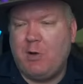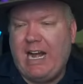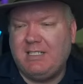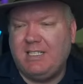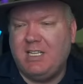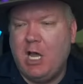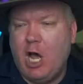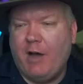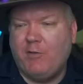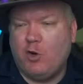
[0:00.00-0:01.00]
practice
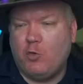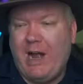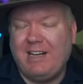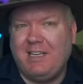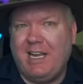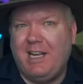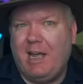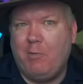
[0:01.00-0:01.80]
of correcting,